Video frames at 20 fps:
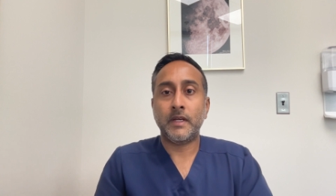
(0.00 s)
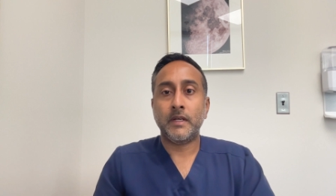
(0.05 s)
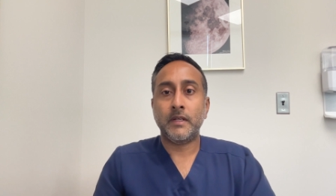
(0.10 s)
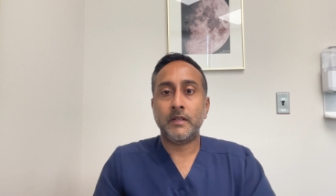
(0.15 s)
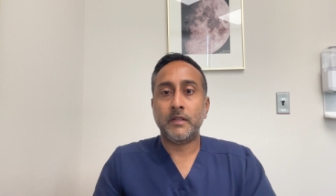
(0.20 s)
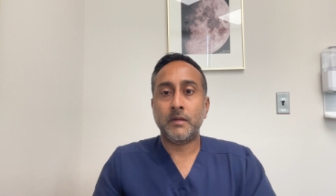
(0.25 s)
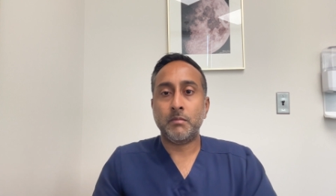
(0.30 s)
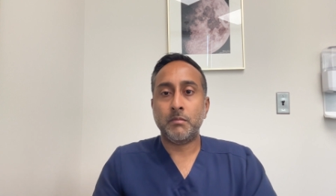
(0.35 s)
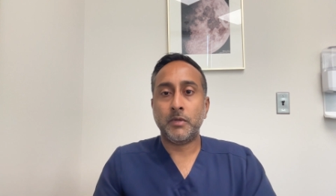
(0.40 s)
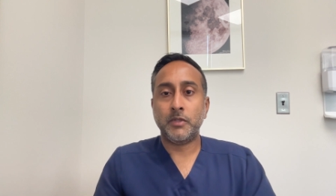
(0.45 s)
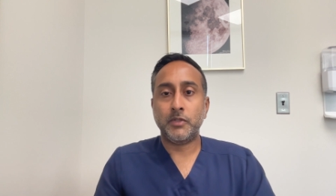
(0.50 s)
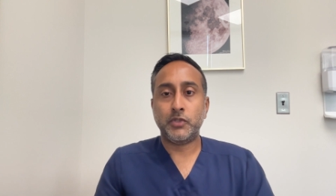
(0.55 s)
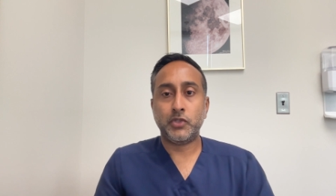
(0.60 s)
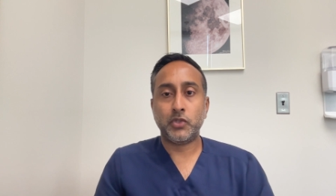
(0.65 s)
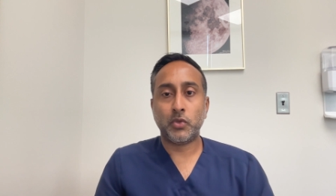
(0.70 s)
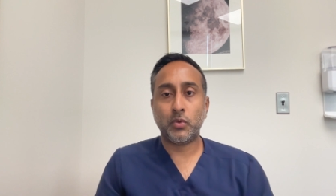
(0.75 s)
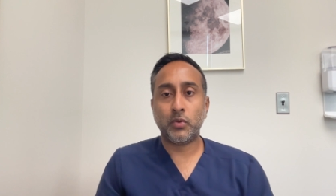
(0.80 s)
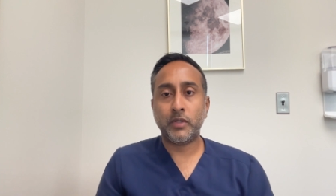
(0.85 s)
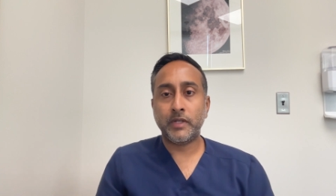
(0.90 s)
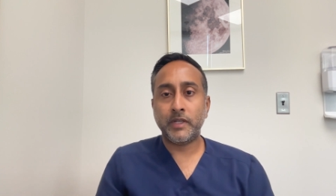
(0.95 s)
The
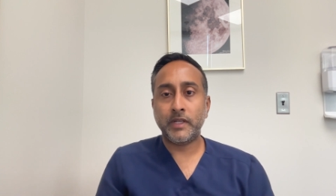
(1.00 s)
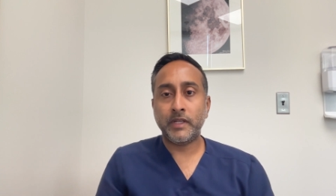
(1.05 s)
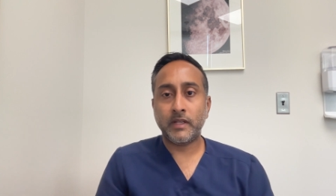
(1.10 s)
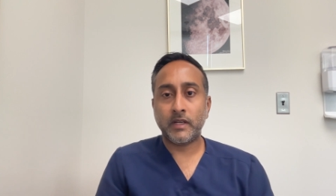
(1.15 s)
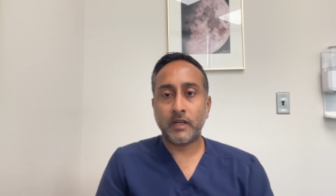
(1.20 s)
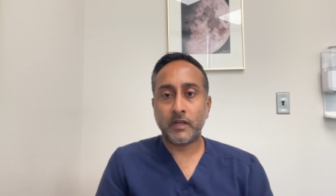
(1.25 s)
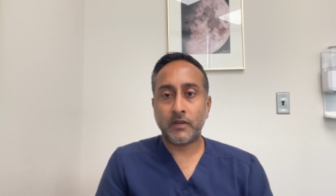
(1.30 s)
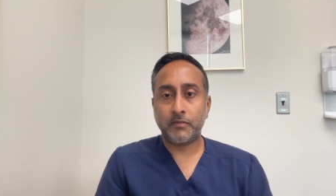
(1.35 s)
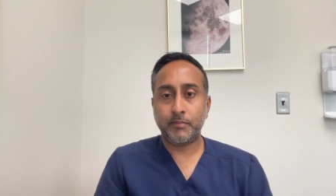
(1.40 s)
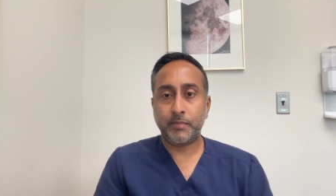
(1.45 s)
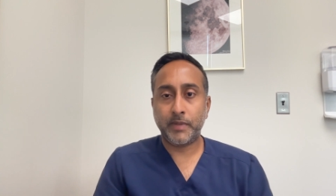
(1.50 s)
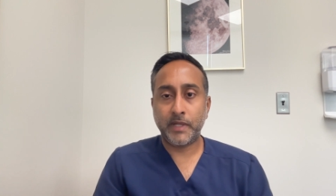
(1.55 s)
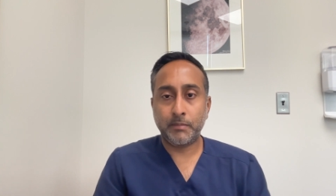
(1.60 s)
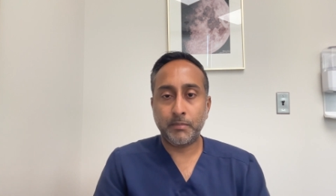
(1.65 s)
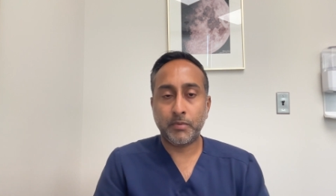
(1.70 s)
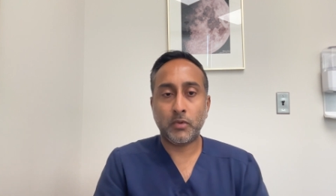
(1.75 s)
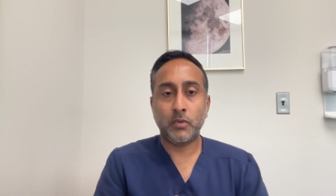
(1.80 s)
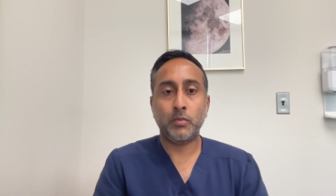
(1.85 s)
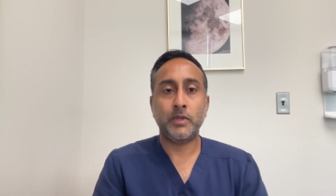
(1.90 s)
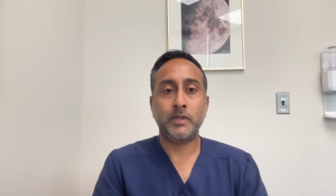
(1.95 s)
majority of
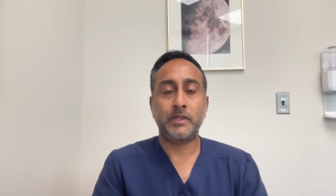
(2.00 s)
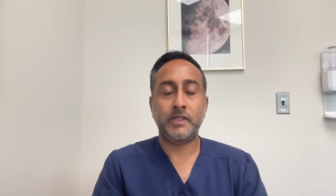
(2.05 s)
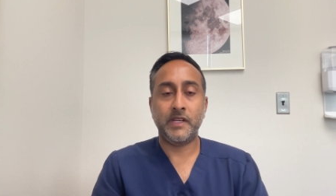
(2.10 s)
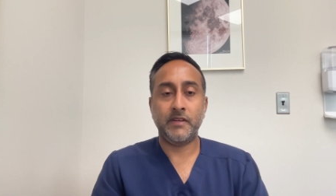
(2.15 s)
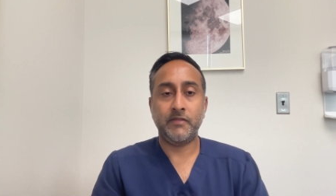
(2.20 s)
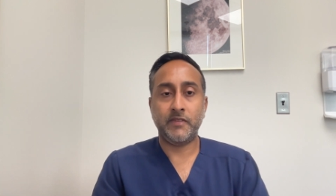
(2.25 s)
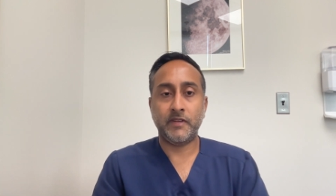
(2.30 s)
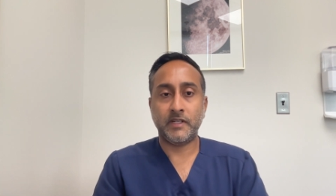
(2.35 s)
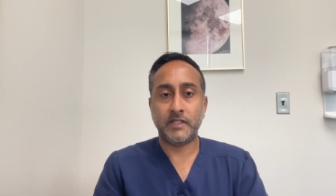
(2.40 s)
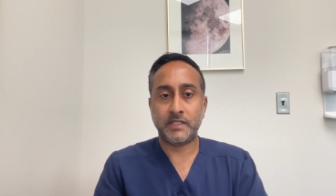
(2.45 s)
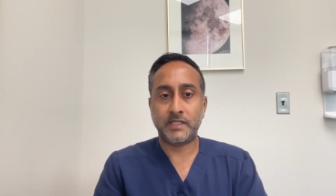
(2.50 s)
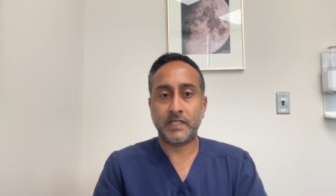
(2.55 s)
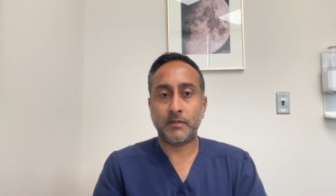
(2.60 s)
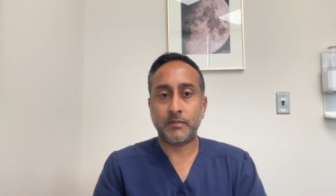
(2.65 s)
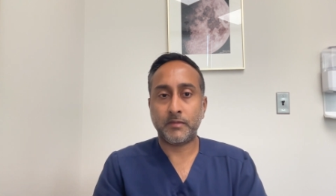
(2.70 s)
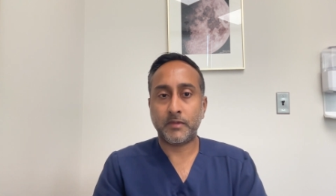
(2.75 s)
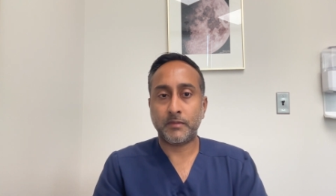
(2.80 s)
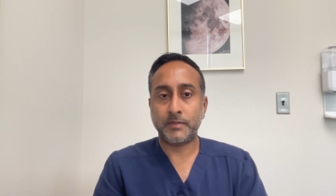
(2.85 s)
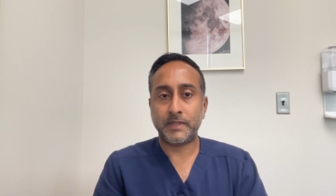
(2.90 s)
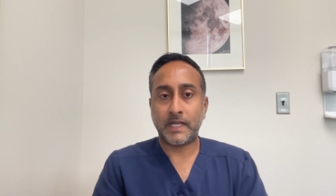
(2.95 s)
people with deviated
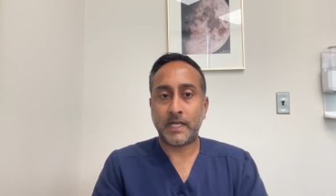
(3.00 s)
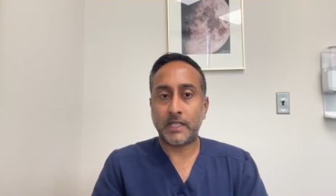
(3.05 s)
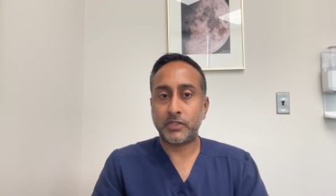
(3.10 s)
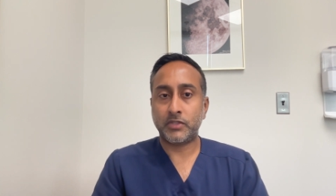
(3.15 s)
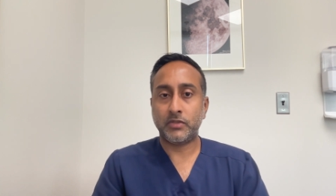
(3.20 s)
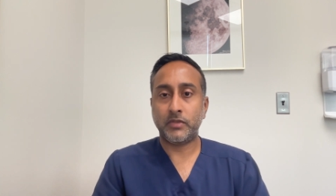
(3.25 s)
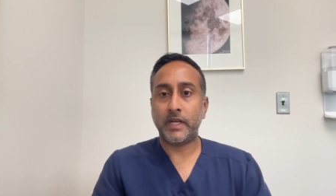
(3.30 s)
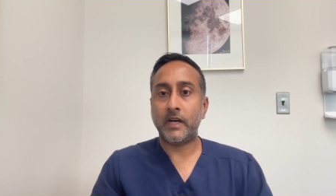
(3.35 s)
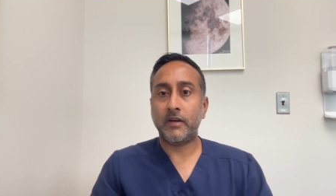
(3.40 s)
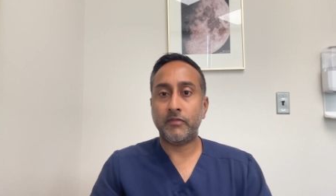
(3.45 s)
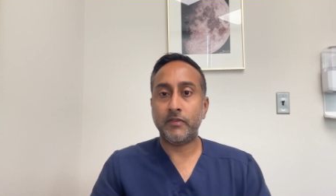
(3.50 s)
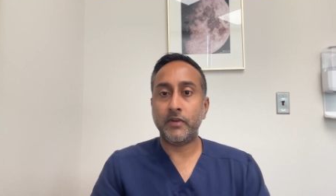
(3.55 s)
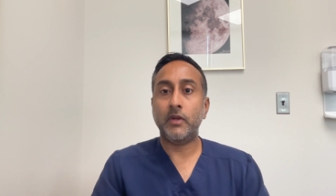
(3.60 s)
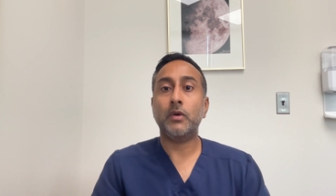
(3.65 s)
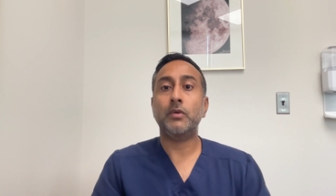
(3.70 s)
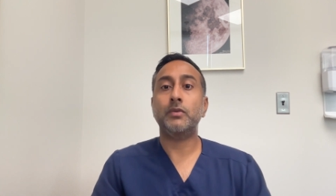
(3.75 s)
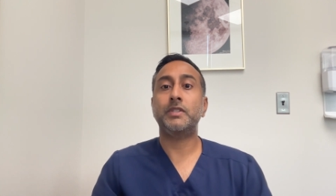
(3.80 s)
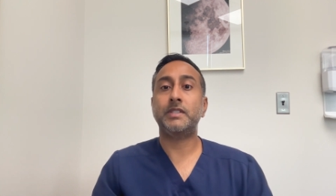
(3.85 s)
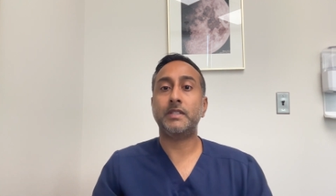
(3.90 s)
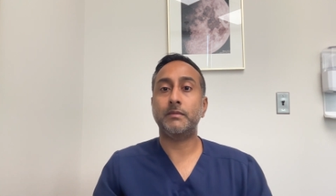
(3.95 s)
septums actually have no
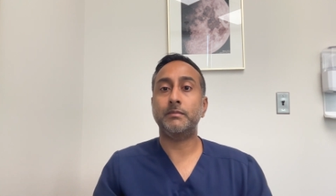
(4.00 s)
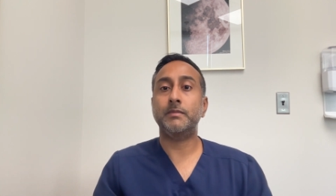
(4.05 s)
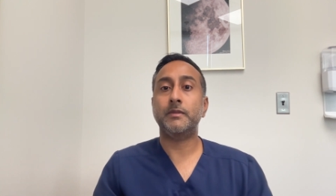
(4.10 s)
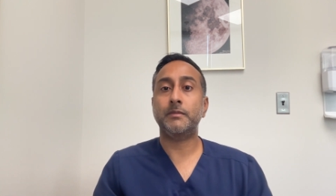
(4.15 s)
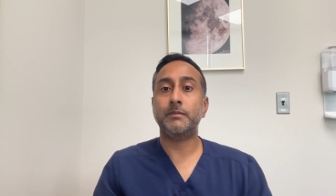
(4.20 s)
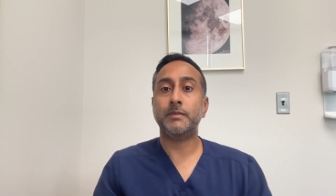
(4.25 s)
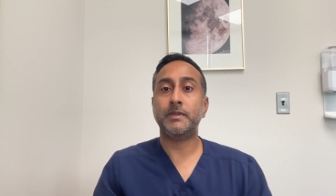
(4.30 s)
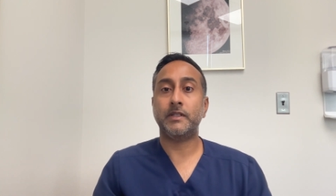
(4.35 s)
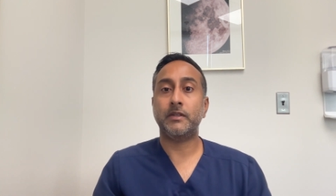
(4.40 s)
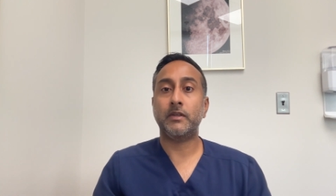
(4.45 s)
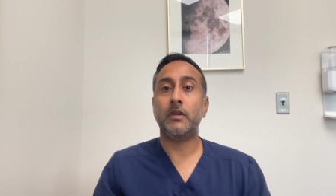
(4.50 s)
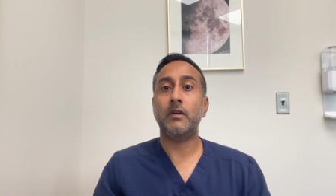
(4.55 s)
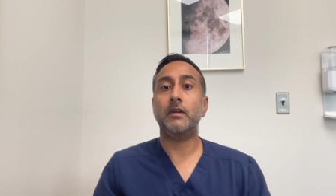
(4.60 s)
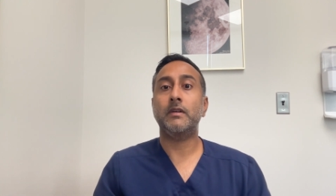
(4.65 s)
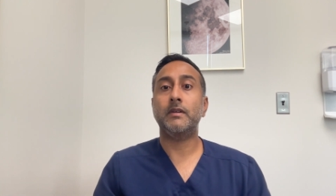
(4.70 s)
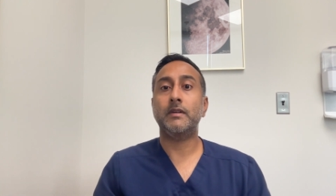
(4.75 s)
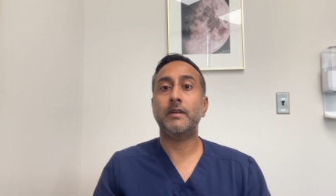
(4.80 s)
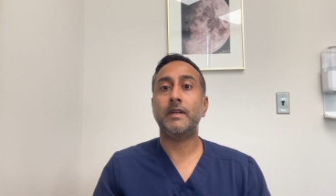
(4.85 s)
symptoms at all.